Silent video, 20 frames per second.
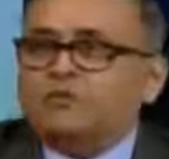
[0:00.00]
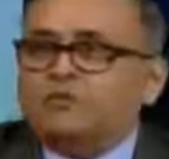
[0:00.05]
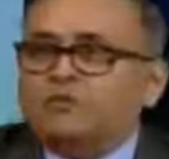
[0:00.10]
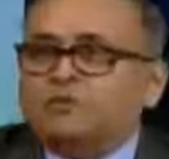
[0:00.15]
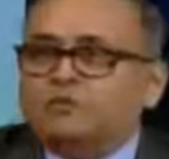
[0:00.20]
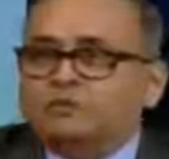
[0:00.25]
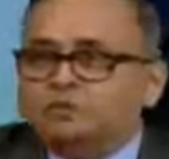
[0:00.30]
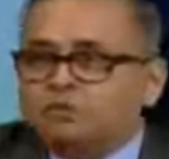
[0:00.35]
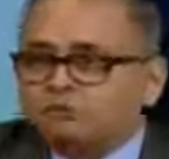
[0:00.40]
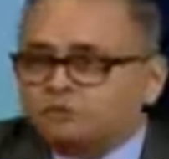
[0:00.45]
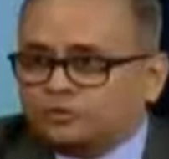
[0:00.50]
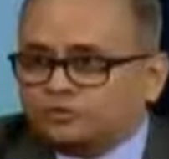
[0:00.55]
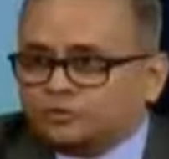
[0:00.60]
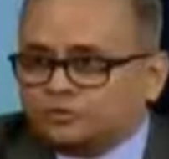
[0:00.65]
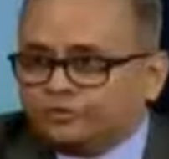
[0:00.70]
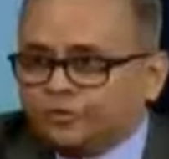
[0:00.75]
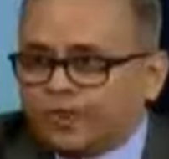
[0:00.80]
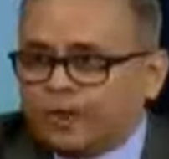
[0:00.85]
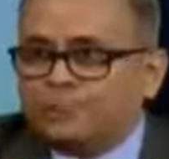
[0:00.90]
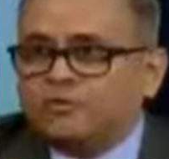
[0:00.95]
people who go through
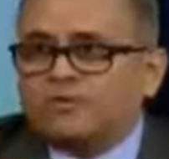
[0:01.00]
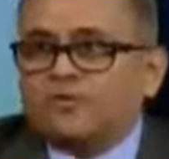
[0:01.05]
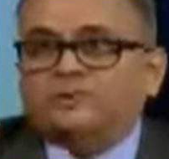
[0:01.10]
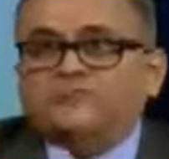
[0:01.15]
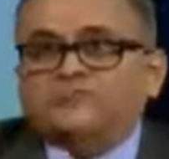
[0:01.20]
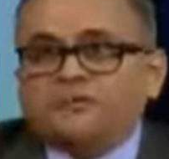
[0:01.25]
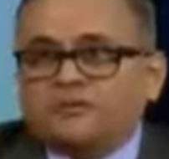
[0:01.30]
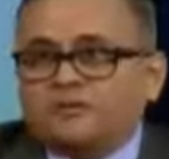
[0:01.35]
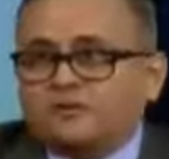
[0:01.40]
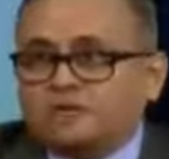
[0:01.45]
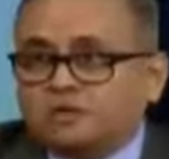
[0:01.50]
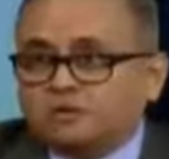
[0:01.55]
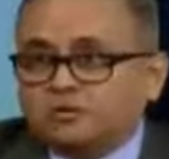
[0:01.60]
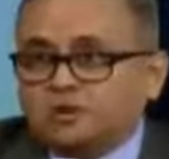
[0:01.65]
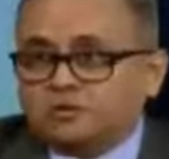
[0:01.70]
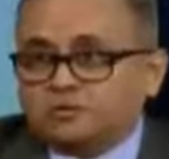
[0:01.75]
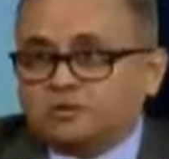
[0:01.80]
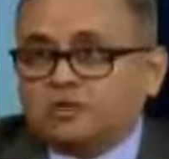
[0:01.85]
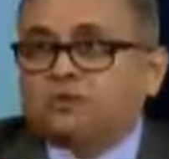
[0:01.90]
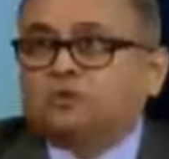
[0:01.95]
the primary and secondary
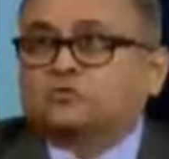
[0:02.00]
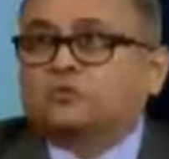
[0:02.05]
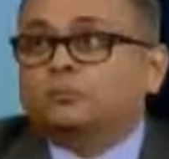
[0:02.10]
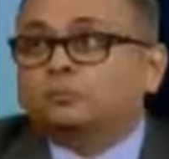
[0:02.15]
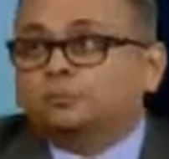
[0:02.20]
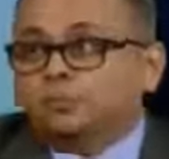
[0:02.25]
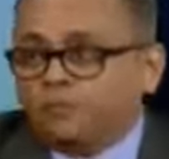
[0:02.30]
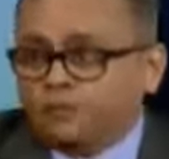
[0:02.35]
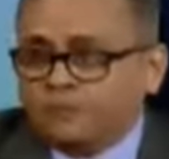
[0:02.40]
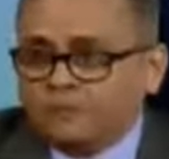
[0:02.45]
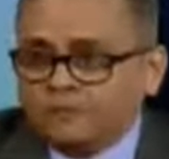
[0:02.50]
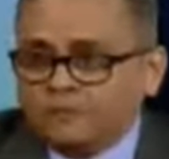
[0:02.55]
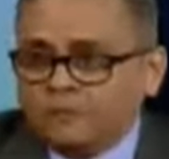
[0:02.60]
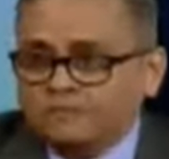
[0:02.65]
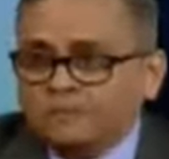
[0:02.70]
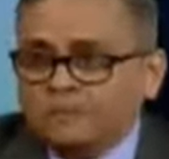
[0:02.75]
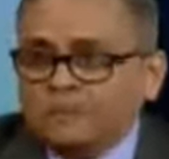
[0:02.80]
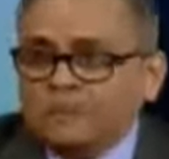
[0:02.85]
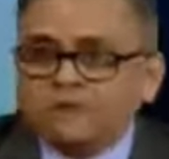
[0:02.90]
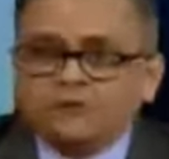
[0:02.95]
education are so poor,
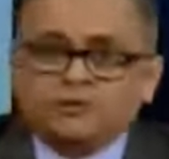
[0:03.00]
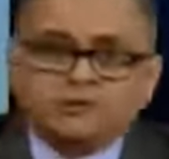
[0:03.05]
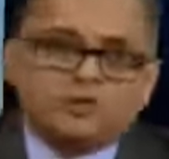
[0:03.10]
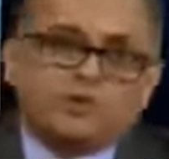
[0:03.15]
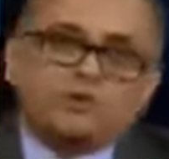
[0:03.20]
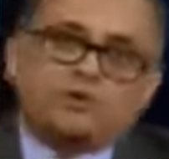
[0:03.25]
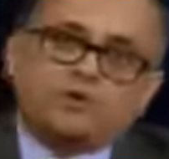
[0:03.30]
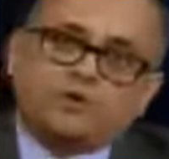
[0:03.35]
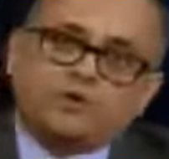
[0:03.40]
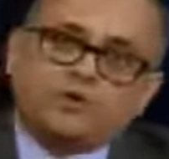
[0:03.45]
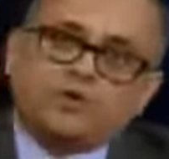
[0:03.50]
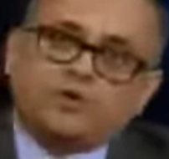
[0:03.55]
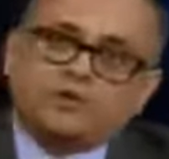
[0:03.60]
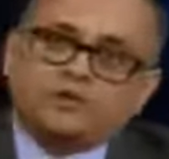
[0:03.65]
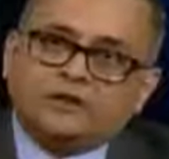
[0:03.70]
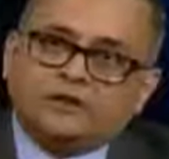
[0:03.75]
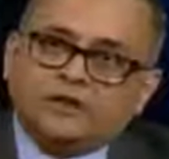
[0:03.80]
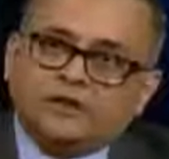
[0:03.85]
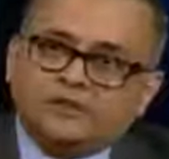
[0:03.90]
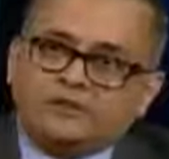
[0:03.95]
you know, you would recall
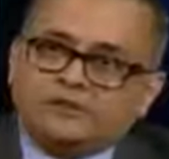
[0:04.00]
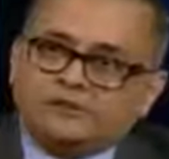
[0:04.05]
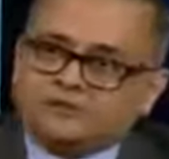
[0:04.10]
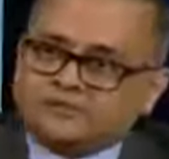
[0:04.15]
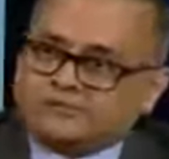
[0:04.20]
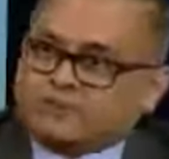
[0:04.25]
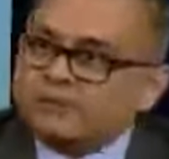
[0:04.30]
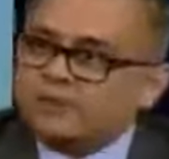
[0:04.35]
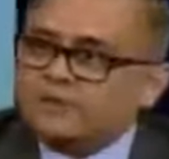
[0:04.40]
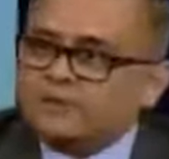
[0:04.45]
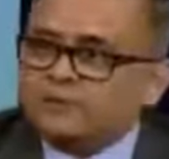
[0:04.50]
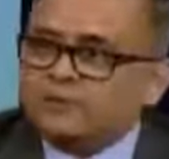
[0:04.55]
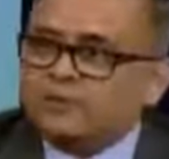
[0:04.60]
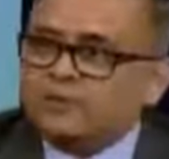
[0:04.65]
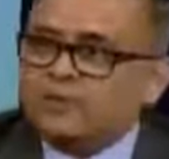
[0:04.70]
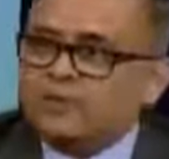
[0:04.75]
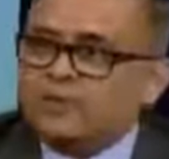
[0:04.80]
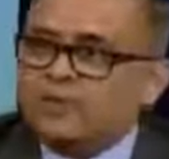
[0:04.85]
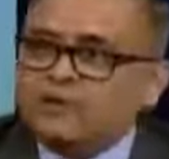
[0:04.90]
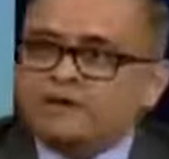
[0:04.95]
the ACER study, you
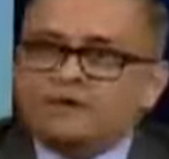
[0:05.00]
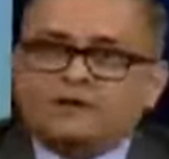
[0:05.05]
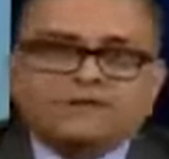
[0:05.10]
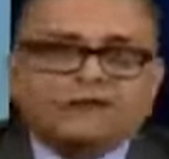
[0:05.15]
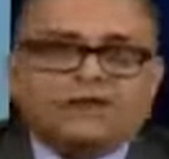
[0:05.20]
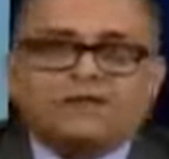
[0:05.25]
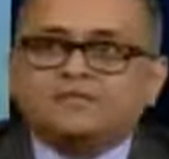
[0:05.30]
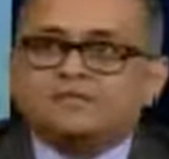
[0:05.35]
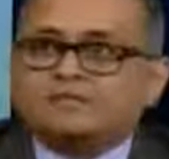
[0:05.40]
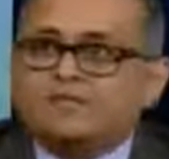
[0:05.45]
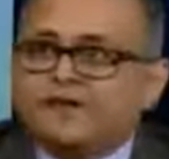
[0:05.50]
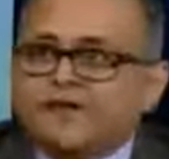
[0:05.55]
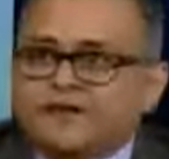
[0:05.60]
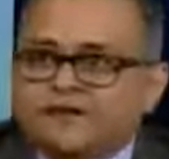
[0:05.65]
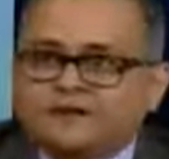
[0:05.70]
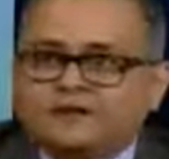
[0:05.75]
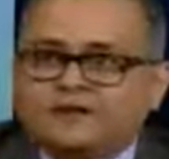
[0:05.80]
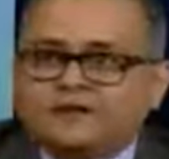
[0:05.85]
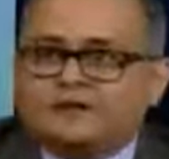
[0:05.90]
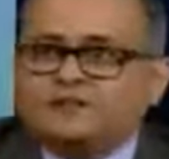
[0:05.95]
know, where a class
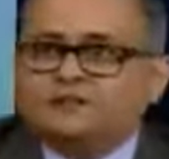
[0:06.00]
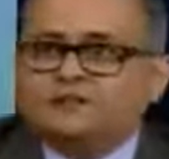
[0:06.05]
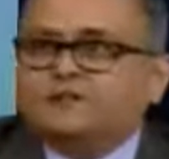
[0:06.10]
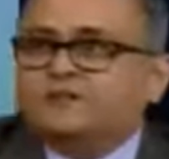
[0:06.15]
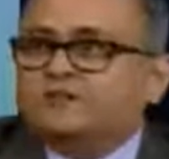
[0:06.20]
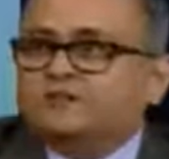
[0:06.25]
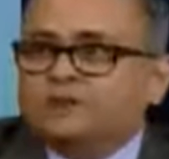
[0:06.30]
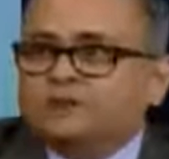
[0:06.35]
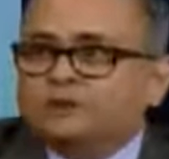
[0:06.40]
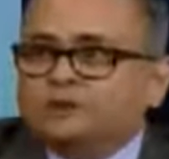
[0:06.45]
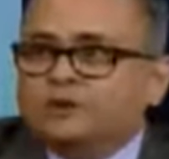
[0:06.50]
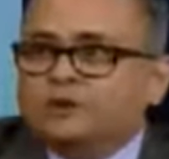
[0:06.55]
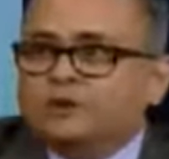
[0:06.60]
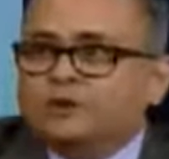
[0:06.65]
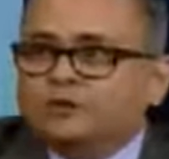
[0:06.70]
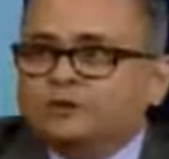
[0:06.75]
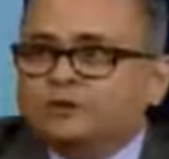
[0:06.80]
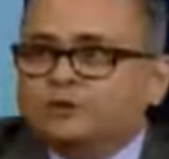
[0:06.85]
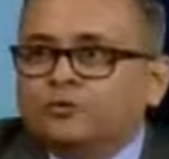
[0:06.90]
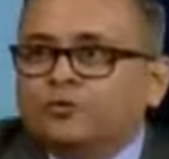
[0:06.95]
8 certificate
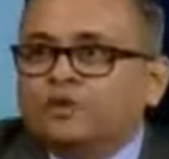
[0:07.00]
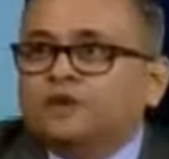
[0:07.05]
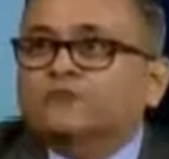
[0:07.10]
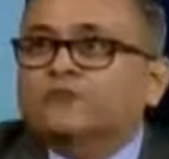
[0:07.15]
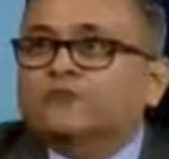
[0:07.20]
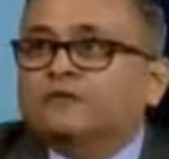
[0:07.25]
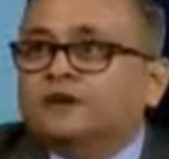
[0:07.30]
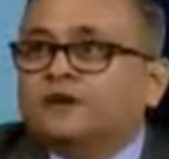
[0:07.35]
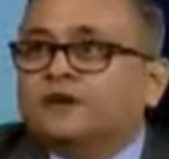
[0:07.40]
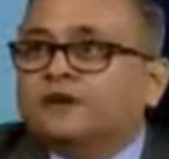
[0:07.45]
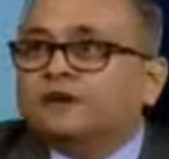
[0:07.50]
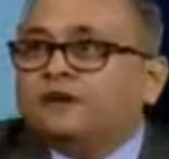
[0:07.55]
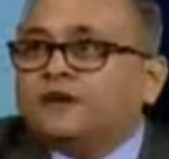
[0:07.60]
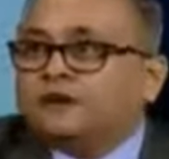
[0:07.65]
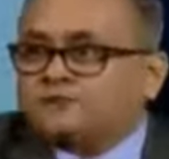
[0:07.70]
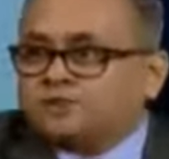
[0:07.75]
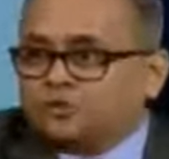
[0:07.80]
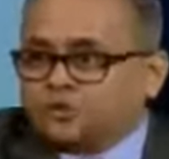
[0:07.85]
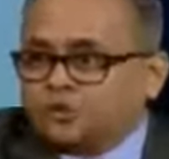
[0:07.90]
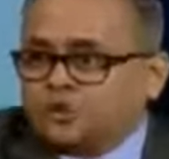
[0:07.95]
holder couldn't even read a
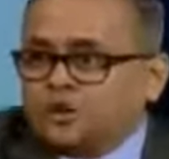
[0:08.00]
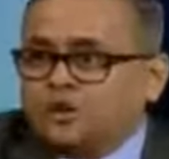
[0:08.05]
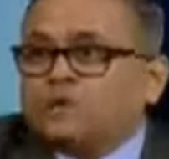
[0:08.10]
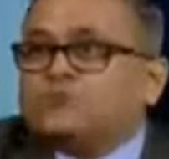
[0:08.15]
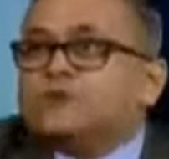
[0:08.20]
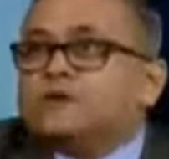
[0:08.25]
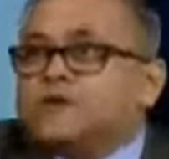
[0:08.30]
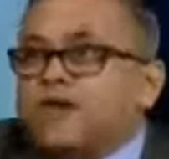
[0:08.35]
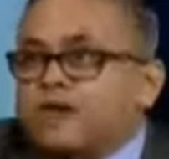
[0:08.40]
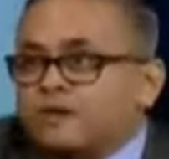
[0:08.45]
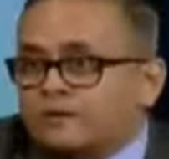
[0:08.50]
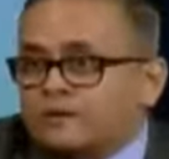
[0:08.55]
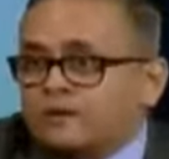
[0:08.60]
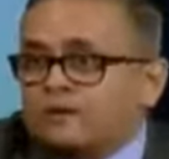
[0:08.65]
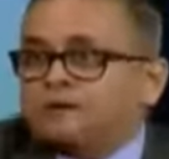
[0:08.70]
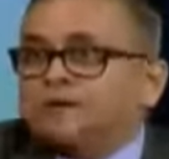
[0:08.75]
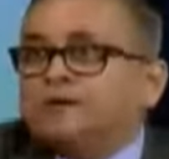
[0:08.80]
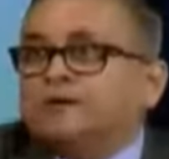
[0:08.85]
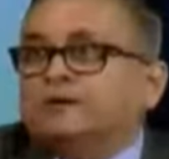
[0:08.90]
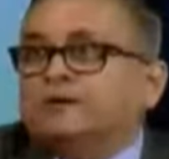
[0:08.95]
class 3
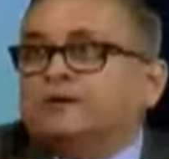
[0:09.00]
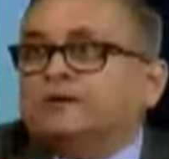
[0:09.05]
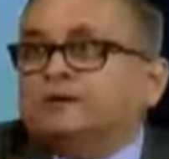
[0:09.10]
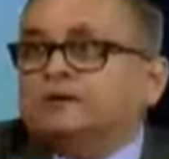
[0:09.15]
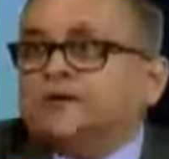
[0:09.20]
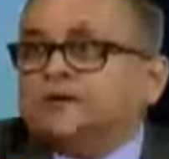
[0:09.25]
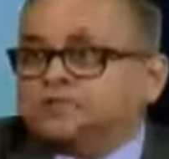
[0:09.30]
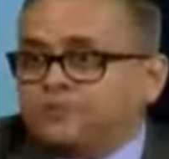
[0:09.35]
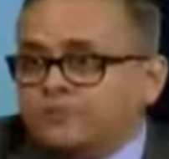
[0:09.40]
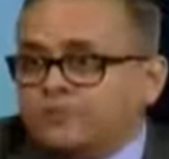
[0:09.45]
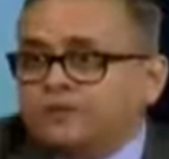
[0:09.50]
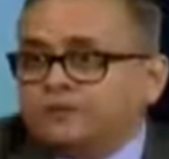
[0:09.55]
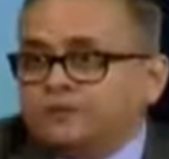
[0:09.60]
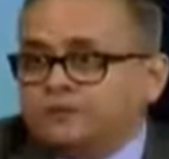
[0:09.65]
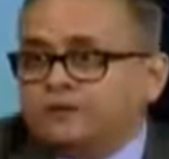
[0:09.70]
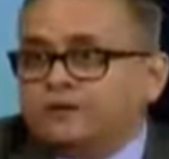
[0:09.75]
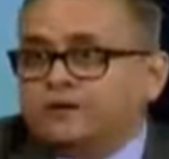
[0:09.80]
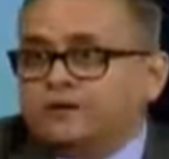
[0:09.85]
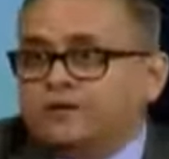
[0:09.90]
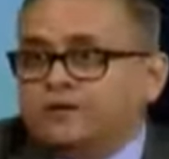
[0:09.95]
vernacular textbook,
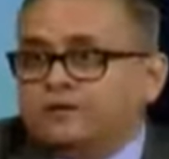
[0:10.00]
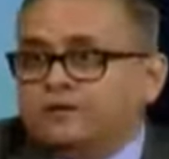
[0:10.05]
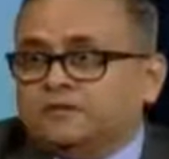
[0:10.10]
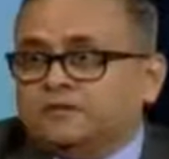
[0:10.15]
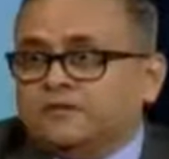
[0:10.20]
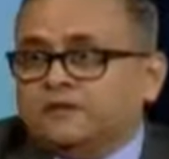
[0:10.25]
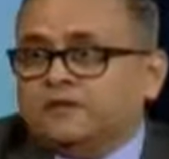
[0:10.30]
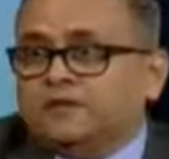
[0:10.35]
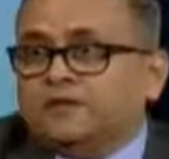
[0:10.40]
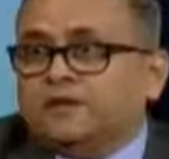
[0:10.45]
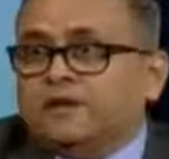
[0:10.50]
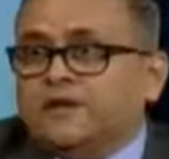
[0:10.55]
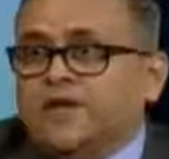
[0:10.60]
you know, kind of a thing.